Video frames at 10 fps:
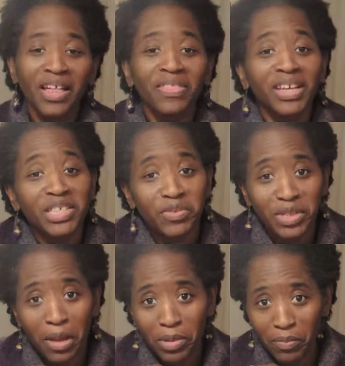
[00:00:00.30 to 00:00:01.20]
Thanks for
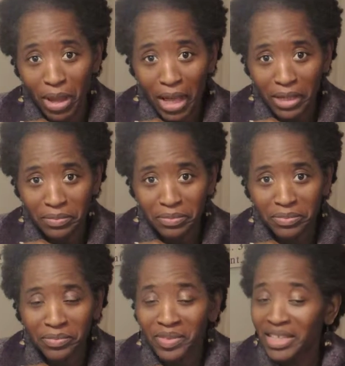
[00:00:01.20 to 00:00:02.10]
stopping by.
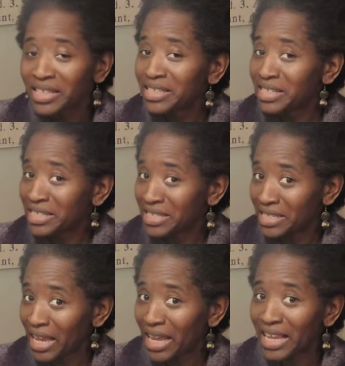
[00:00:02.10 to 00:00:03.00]

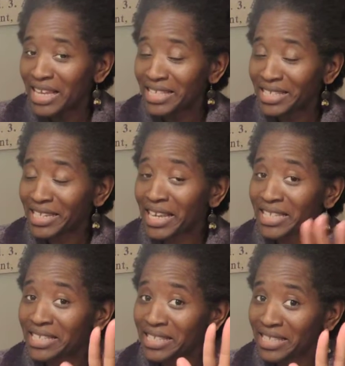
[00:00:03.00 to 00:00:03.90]
Today is day
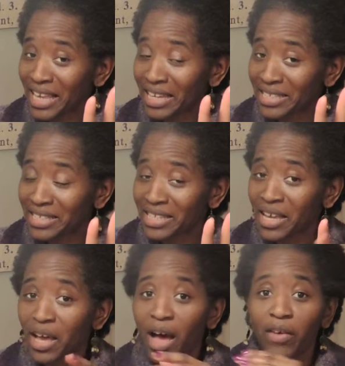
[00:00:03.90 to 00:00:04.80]
6
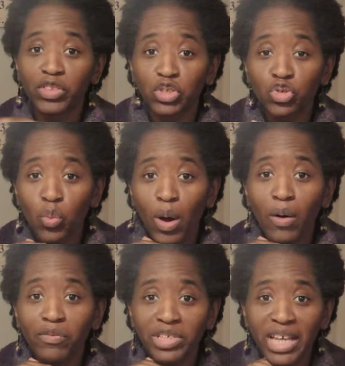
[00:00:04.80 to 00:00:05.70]
of the
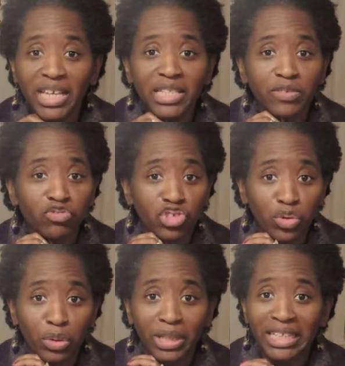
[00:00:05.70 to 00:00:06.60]
12 days of
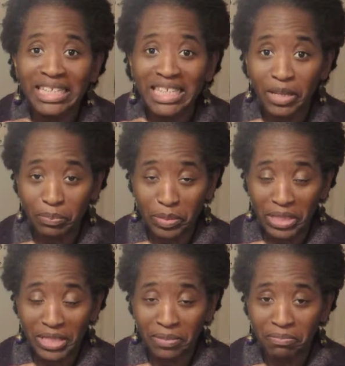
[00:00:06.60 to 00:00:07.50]
journaling
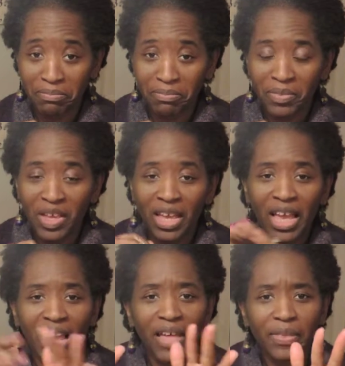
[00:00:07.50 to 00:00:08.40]
tips.
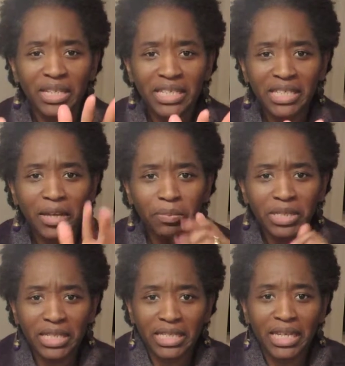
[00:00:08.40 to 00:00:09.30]
And the tip
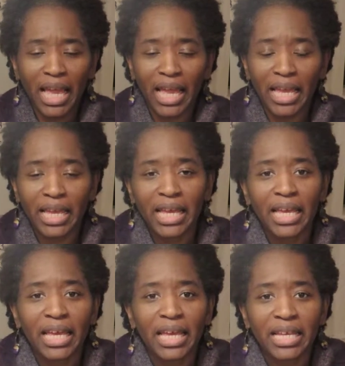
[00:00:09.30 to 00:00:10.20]
today
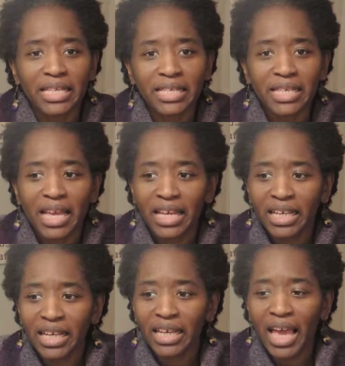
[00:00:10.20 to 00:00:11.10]
is
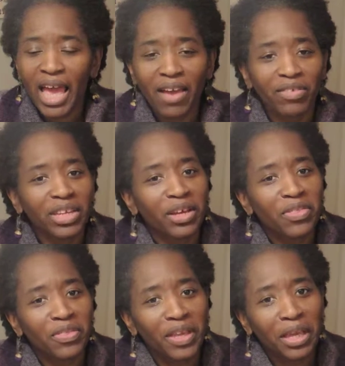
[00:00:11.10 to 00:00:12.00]
having a
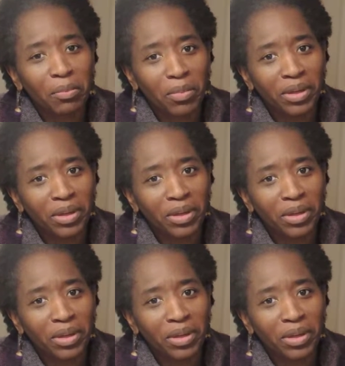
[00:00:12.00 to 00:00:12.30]
theme.